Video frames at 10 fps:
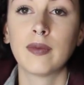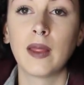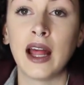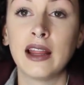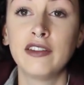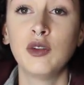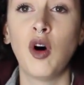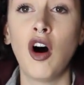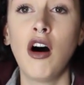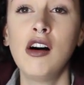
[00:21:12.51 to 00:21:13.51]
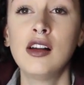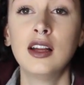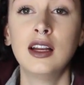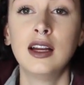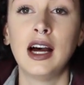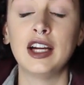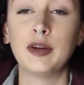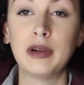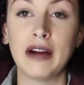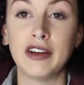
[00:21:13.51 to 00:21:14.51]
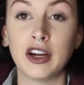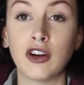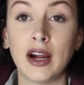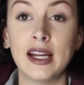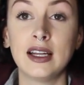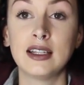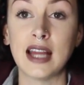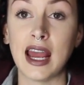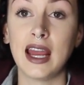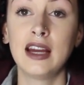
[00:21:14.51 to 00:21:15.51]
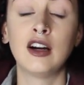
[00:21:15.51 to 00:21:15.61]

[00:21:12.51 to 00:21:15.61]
I love you all. I hope you're having a great day.